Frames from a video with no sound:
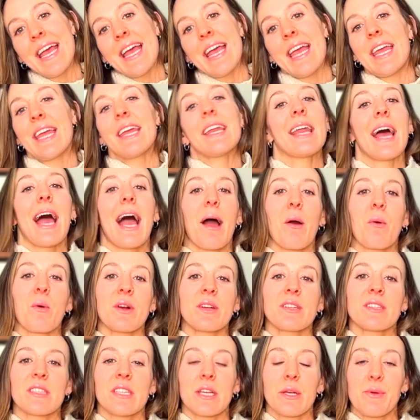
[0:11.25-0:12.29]
in
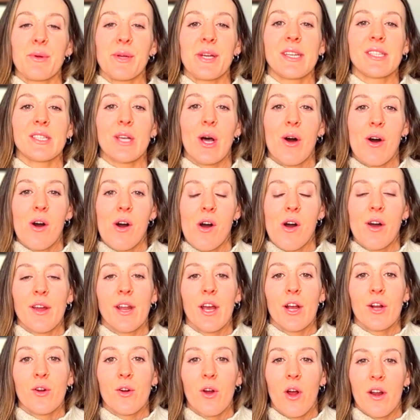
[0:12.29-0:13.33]
our series
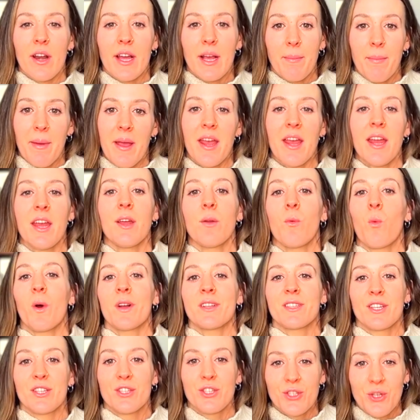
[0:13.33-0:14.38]
on chronic pain,
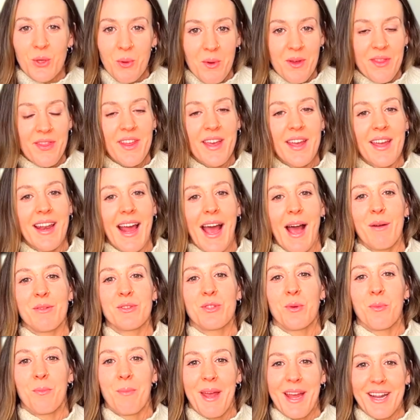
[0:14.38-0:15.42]
what to do with it, how
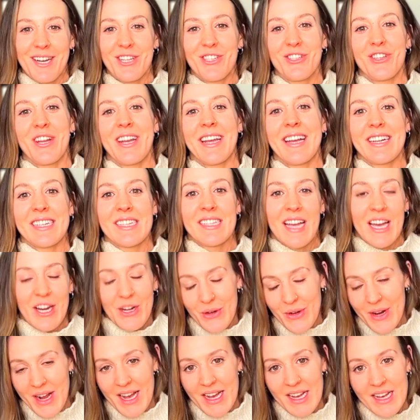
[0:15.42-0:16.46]
to manage it,
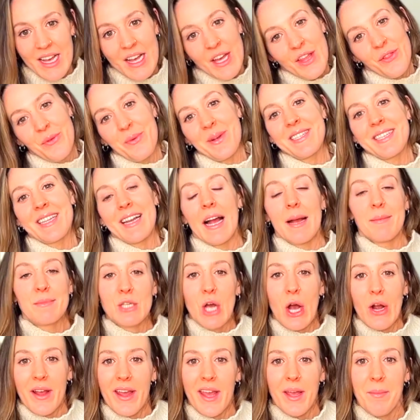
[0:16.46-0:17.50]
etc. The reason I'm
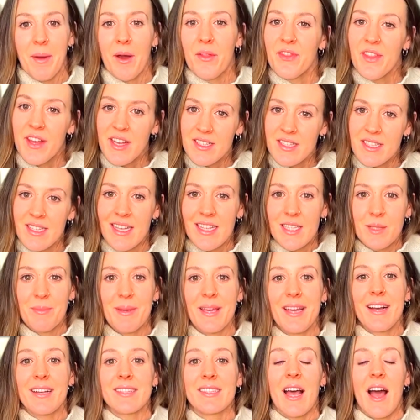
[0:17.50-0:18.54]
talking about this is
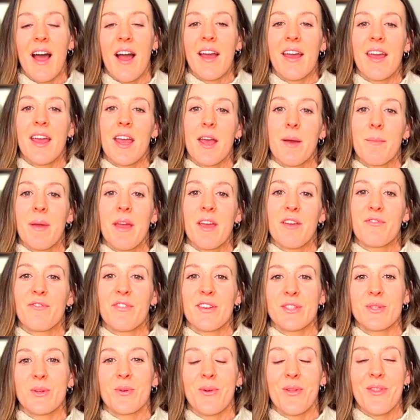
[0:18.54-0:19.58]
because I am a
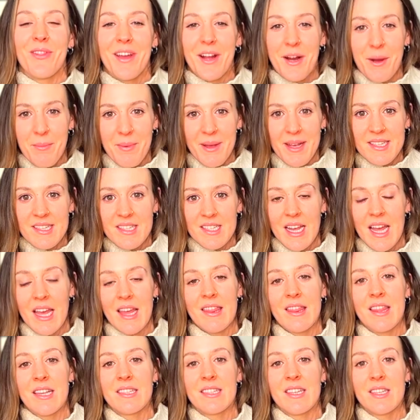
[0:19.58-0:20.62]
physical therapist
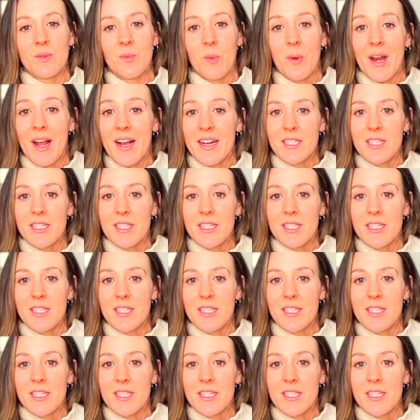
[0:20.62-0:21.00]
and this is what I